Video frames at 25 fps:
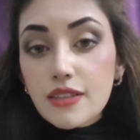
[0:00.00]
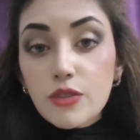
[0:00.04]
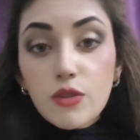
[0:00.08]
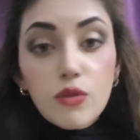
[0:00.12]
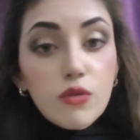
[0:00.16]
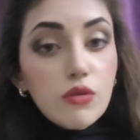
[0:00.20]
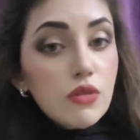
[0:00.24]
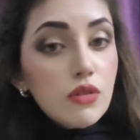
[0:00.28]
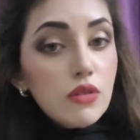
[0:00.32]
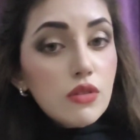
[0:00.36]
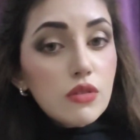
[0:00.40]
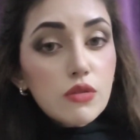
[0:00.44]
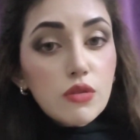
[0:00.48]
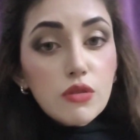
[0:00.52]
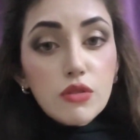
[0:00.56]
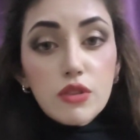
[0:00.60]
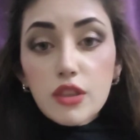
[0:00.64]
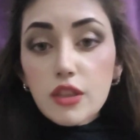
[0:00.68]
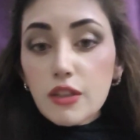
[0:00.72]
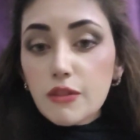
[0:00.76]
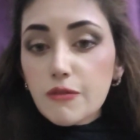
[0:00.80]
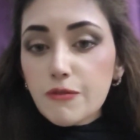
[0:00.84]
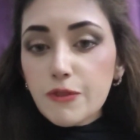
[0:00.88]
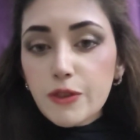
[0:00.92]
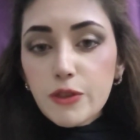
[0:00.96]
Don't
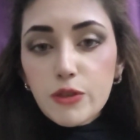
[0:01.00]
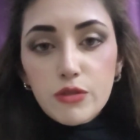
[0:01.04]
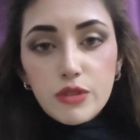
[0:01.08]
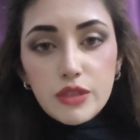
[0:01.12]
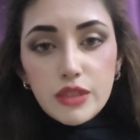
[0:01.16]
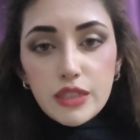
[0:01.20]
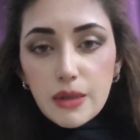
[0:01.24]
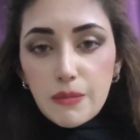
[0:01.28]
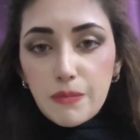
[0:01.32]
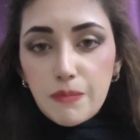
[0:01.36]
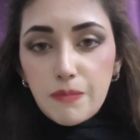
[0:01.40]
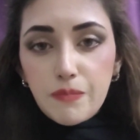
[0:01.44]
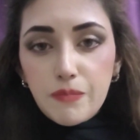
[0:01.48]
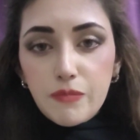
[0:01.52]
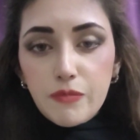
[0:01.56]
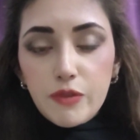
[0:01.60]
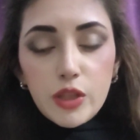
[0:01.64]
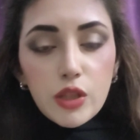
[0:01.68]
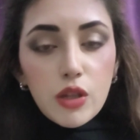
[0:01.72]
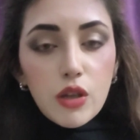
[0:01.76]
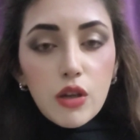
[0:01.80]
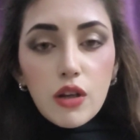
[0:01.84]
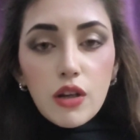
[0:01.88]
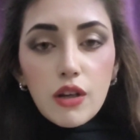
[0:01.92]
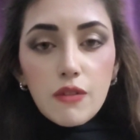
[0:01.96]
confuse them
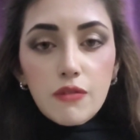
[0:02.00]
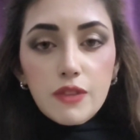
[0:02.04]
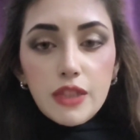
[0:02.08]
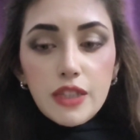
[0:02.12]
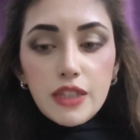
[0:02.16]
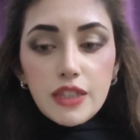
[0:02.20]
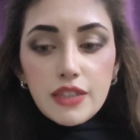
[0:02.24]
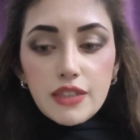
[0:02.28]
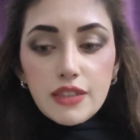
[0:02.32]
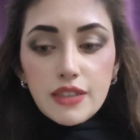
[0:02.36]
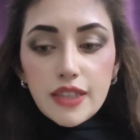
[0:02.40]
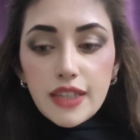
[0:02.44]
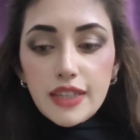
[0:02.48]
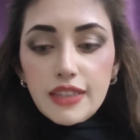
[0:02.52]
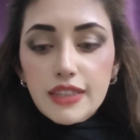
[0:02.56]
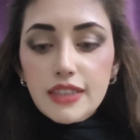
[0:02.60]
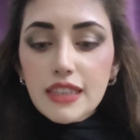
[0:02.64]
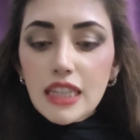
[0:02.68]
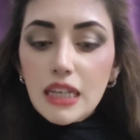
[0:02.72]
with all of these things.